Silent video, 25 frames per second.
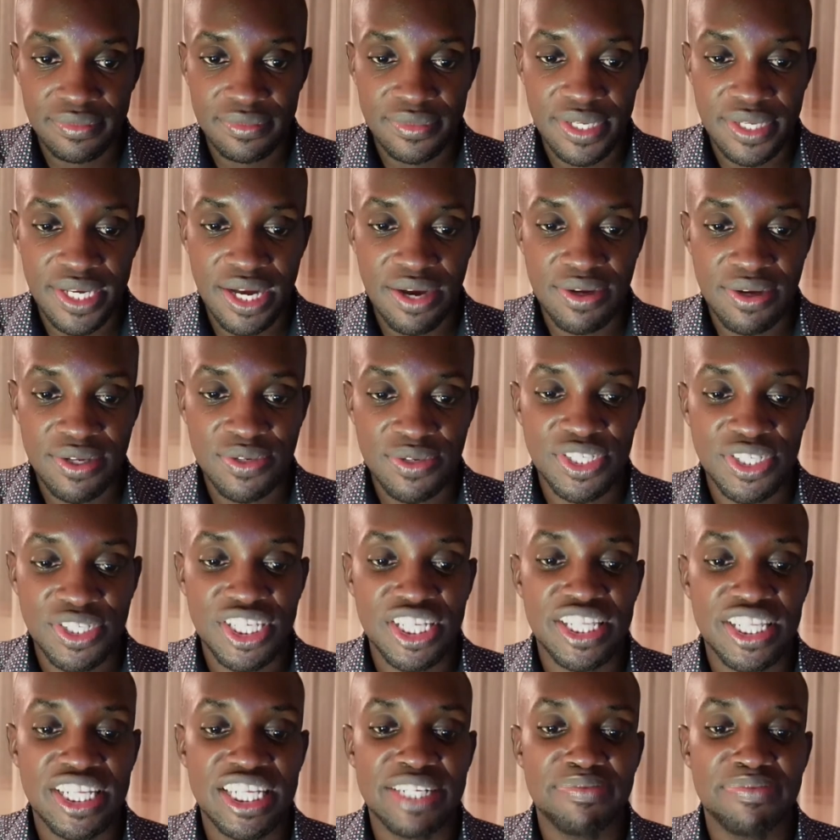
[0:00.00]
was watching
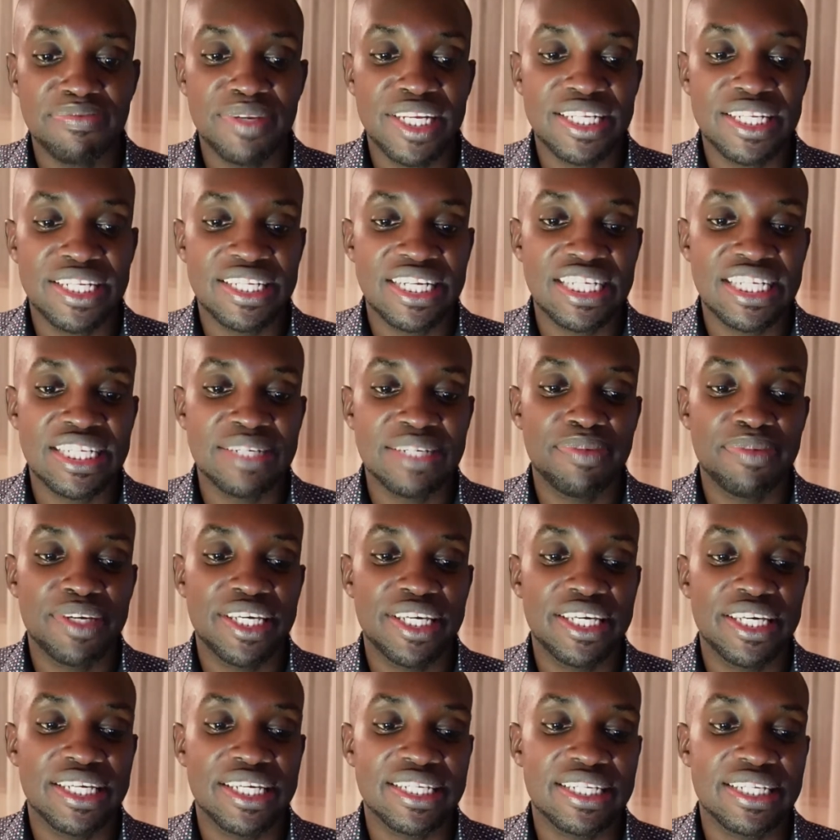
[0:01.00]
this minister speak
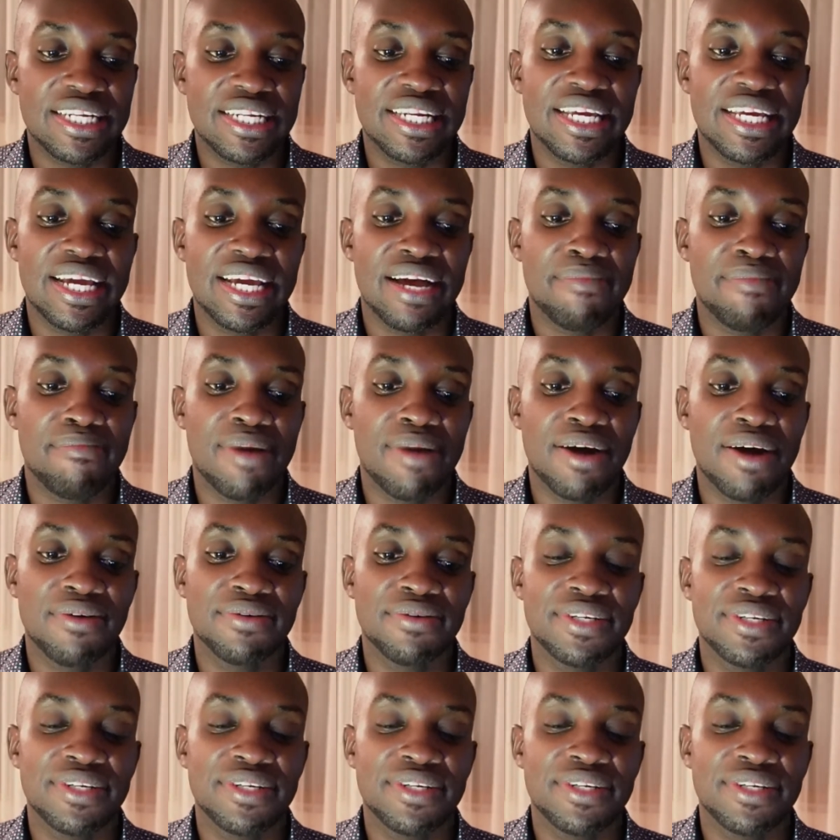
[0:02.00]
yesterday about